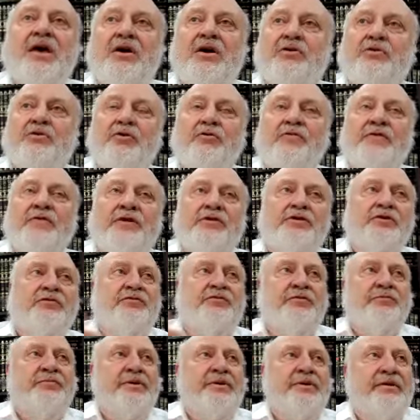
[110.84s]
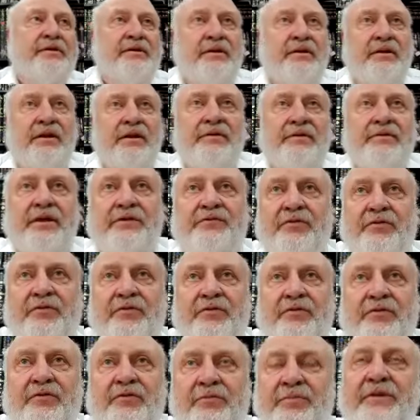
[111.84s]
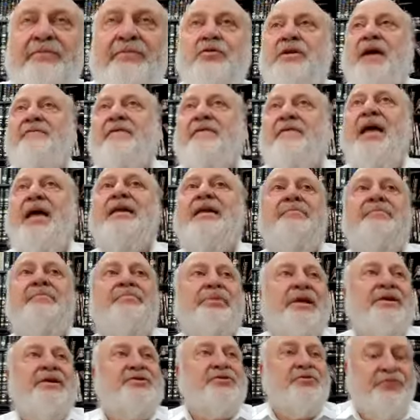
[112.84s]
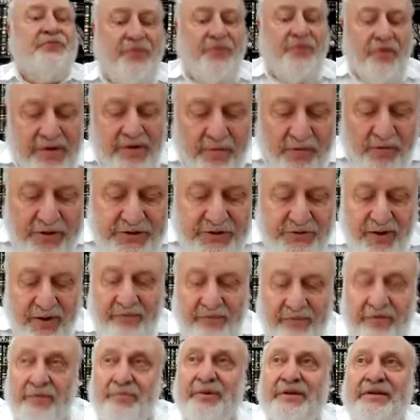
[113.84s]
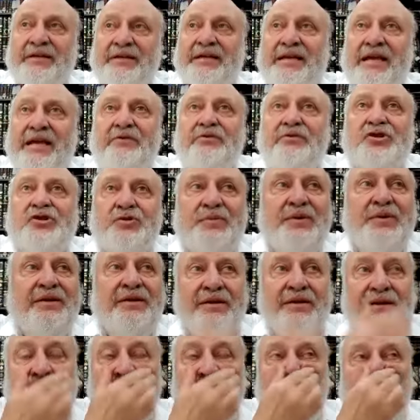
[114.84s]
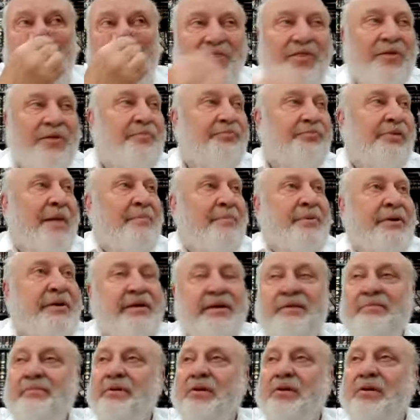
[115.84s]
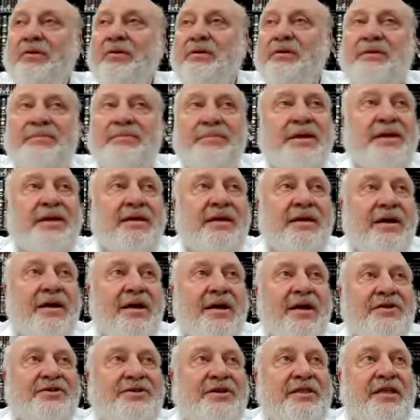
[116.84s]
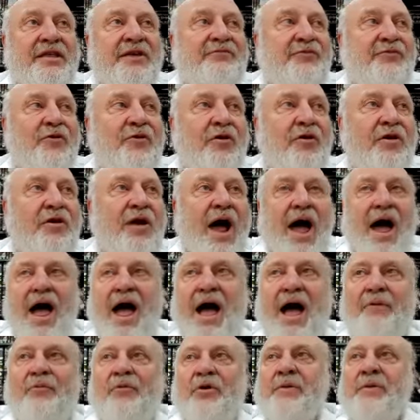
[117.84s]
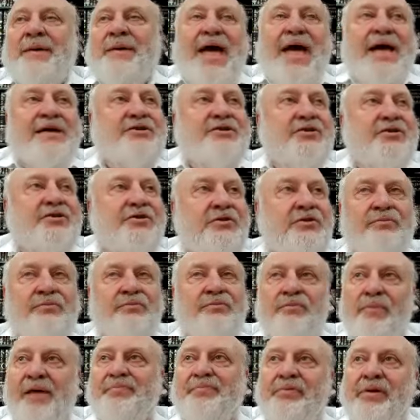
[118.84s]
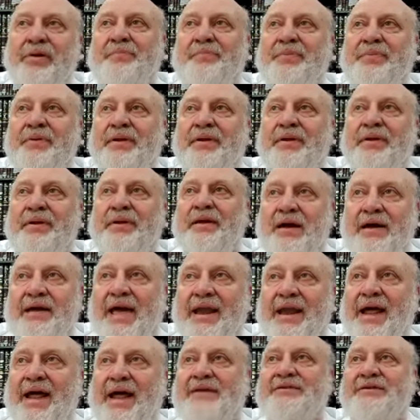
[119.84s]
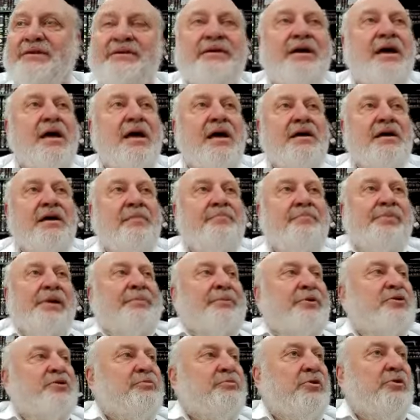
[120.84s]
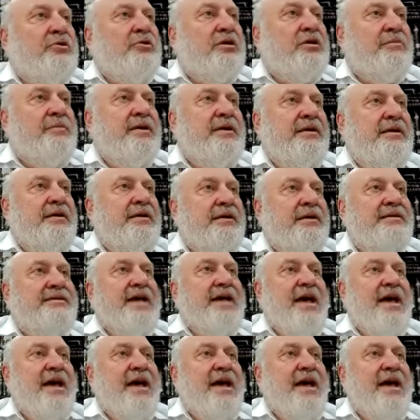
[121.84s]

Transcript: Reuben, you're forbidden it's forbidden for you to have any pleasure from me whatsoever. But in the year of Shemitah, the property didn't belong to me. So therefore, what am I asking you? My property, I can't ask her, a property doesn't belong to me. It's